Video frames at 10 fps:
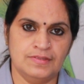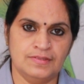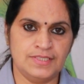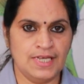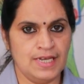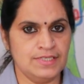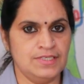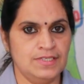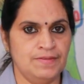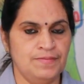
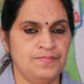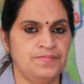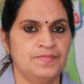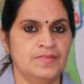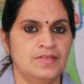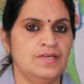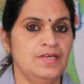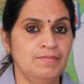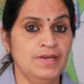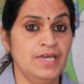select
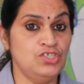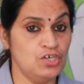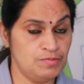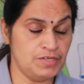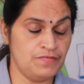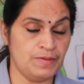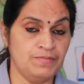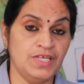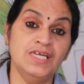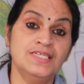image option from
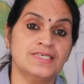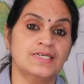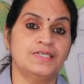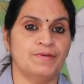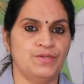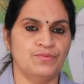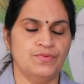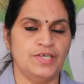the insert menu.